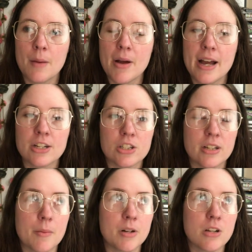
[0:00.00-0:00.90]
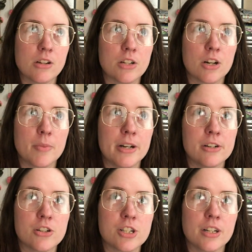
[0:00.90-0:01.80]
I might actually, I'm going to talk to her
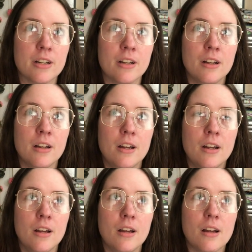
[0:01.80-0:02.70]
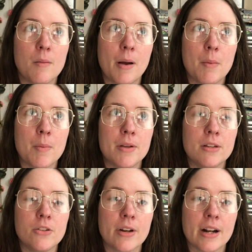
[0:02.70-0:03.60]
pediatrician about maybe
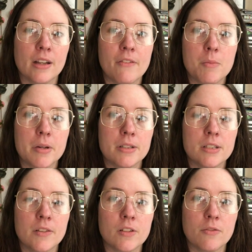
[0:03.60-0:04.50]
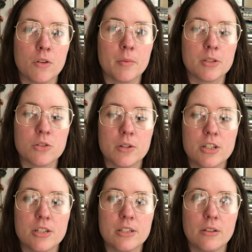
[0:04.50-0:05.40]
doing it at 11 months if the formula
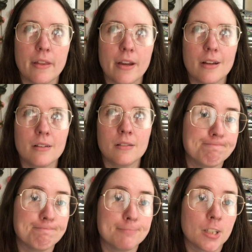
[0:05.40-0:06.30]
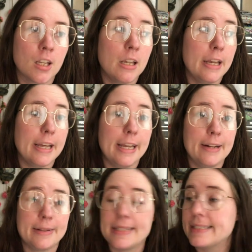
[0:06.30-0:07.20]
shortage is still a thing.
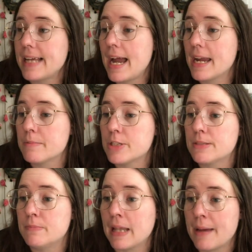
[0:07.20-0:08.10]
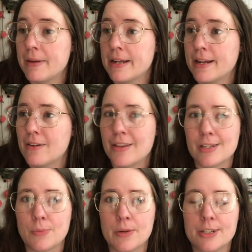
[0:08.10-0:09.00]
Anyways, I am just blabbing now at
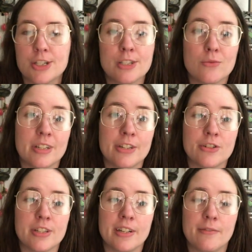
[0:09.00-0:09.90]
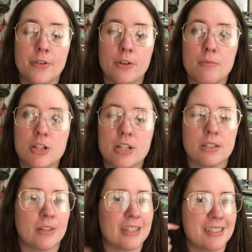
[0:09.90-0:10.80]
this point. She's really interested in food, but she
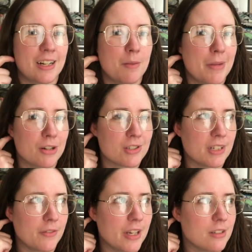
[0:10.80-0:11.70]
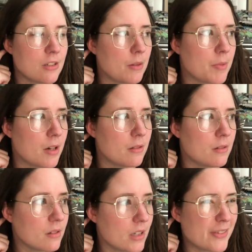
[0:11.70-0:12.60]
doesn't have to set up by herself yet, so I'm not
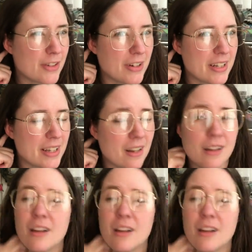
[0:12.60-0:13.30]
giving her anything.